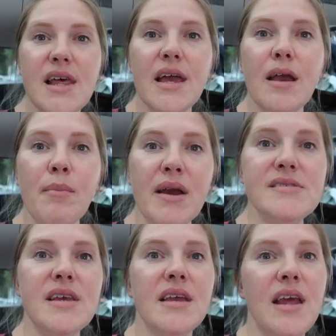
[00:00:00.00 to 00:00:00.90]
like
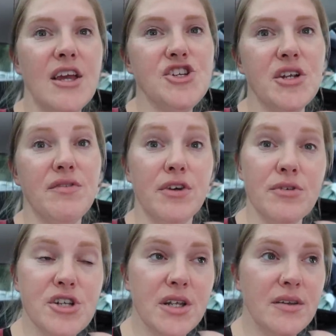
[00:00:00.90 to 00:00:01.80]
Mexican-Asian
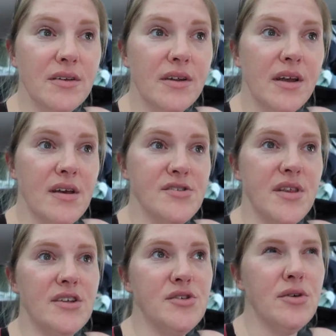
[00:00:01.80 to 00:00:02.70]
fusion. So
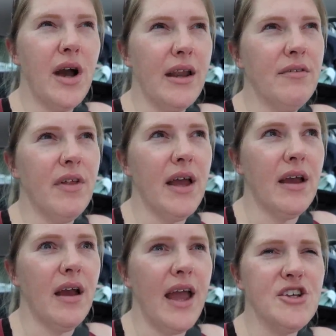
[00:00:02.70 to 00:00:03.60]
they do kind of
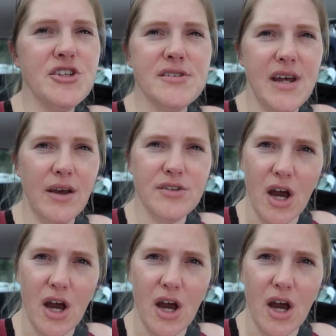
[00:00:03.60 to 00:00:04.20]
like Asian-style